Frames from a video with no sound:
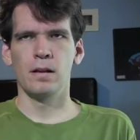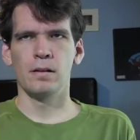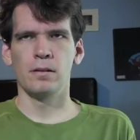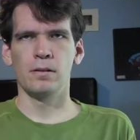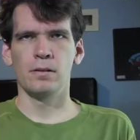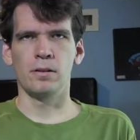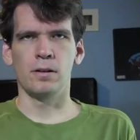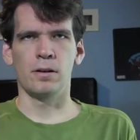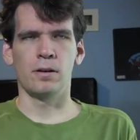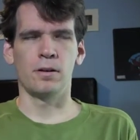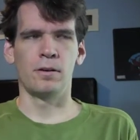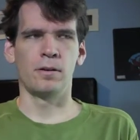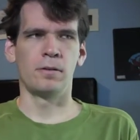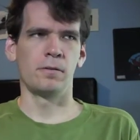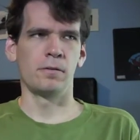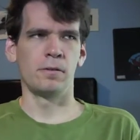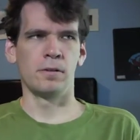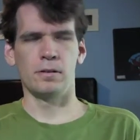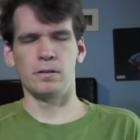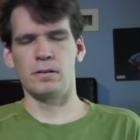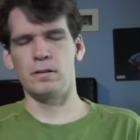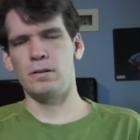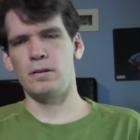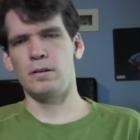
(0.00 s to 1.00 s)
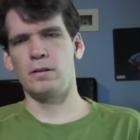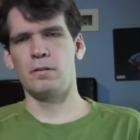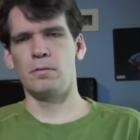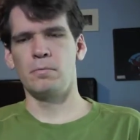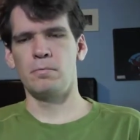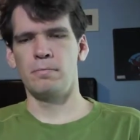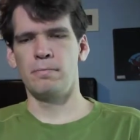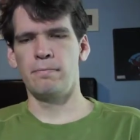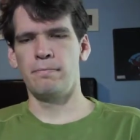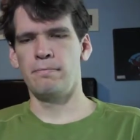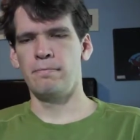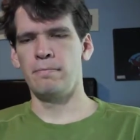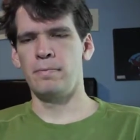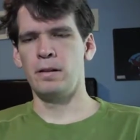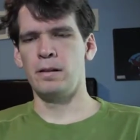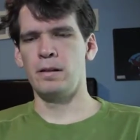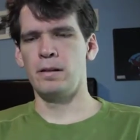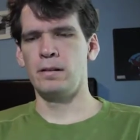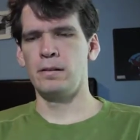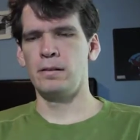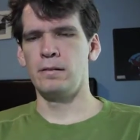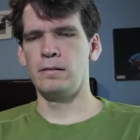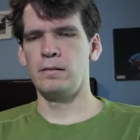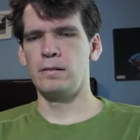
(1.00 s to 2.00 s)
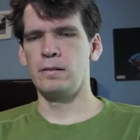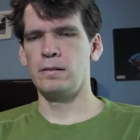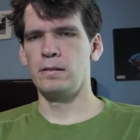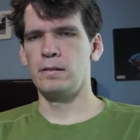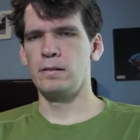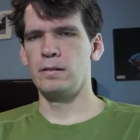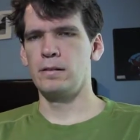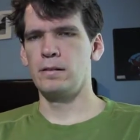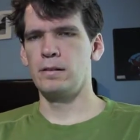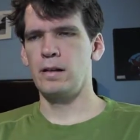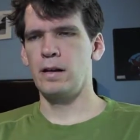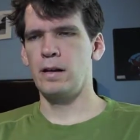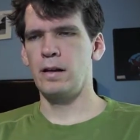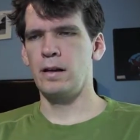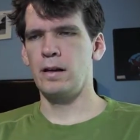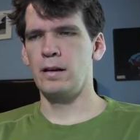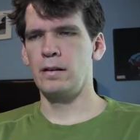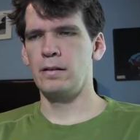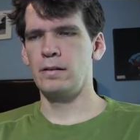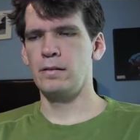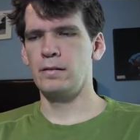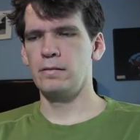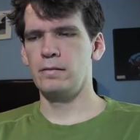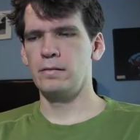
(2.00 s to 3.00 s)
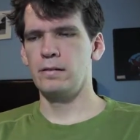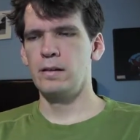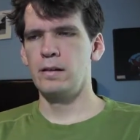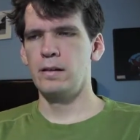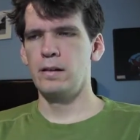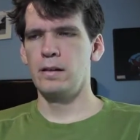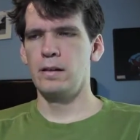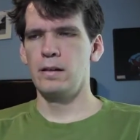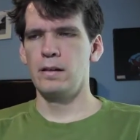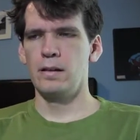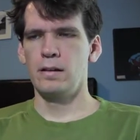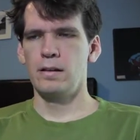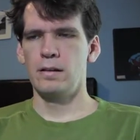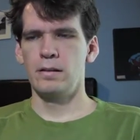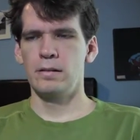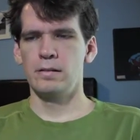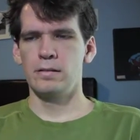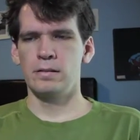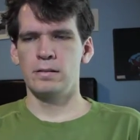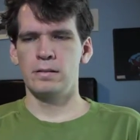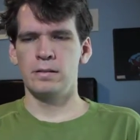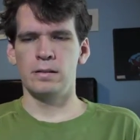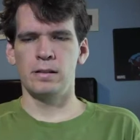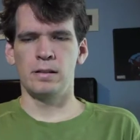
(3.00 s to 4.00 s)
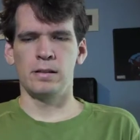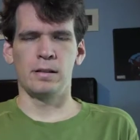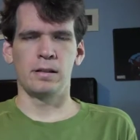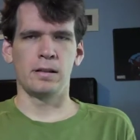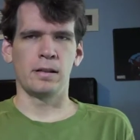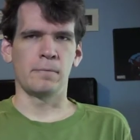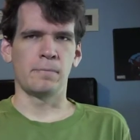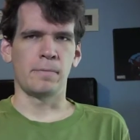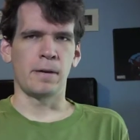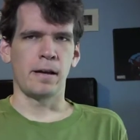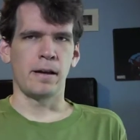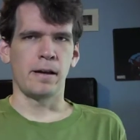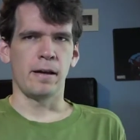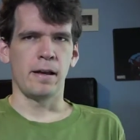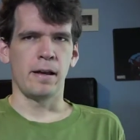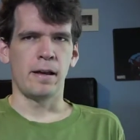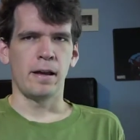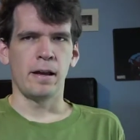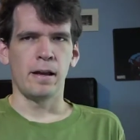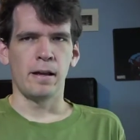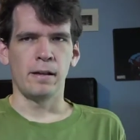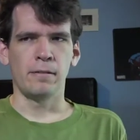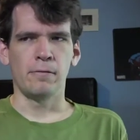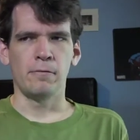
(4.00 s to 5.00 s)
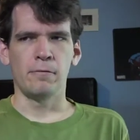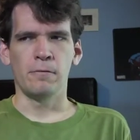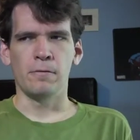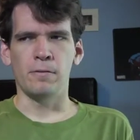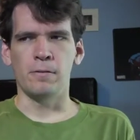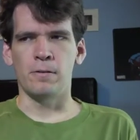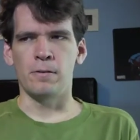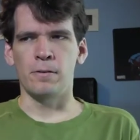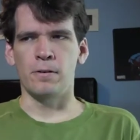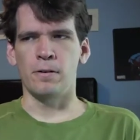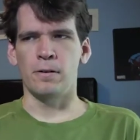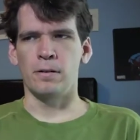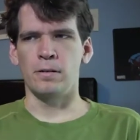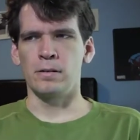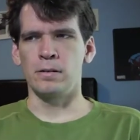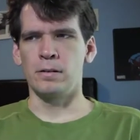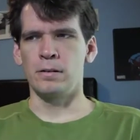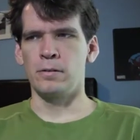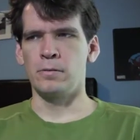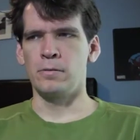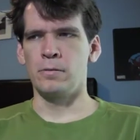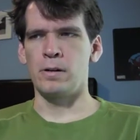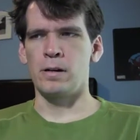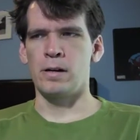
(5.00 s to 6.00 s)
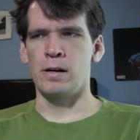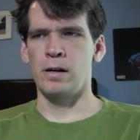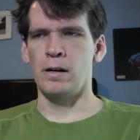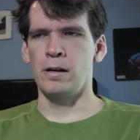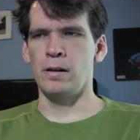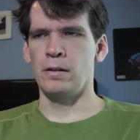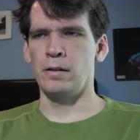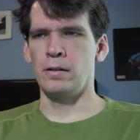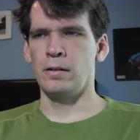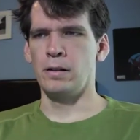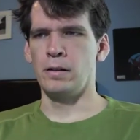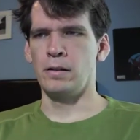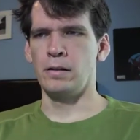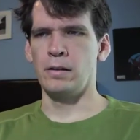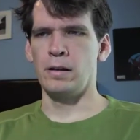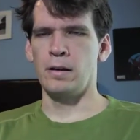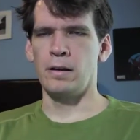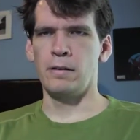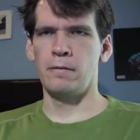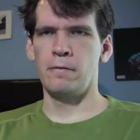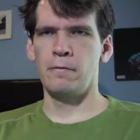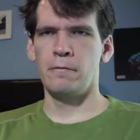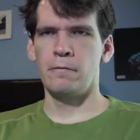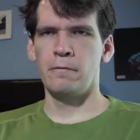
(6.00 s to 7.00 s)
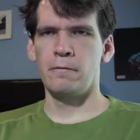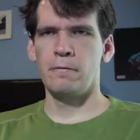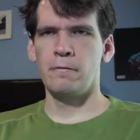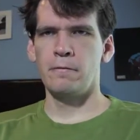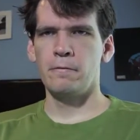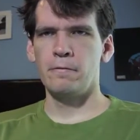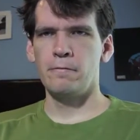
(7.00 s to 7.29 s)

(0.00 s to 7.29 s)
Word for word: So it's been uh, sitting in my head for a little while, and I've